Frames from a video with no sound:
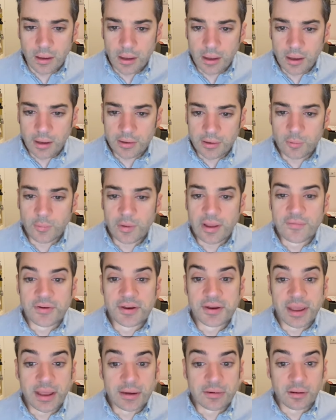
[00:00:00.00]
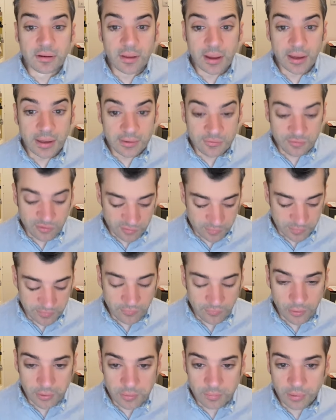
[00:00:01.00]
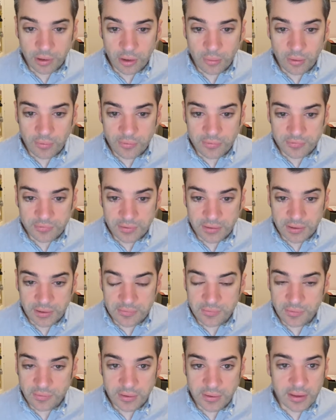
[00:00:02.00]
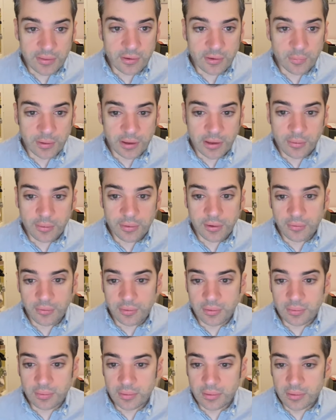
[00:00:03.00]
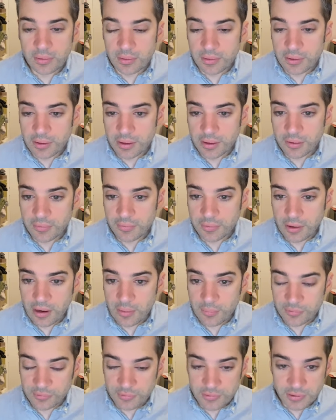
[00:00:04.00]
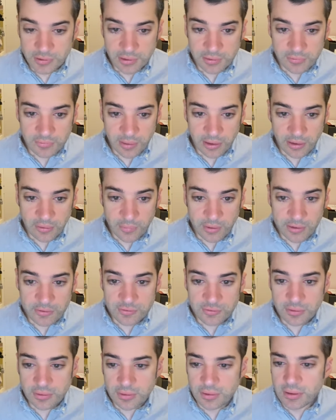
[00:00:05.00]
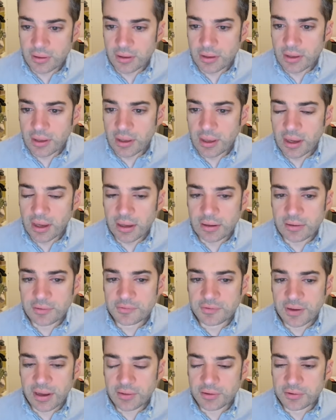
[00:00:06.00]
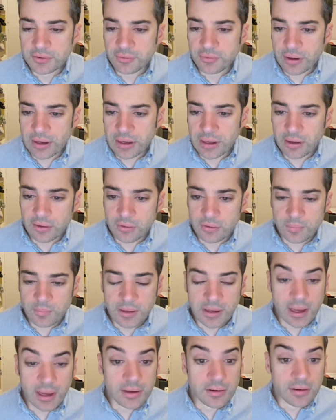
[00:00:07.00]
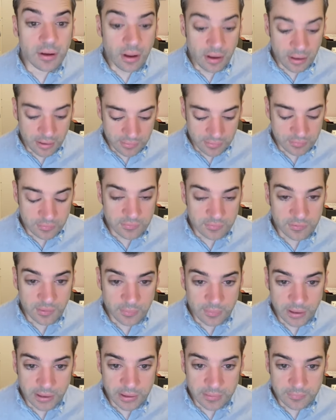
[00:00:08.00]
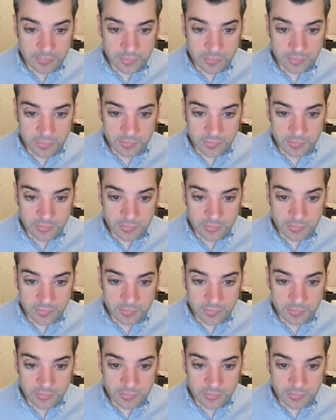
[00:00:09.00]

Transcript: Uh, here we have a dandelion just before you blow on the seeds. Okay, there we go. Another another opportunity to make a wish. And a silent greeting could be a nod to somebody.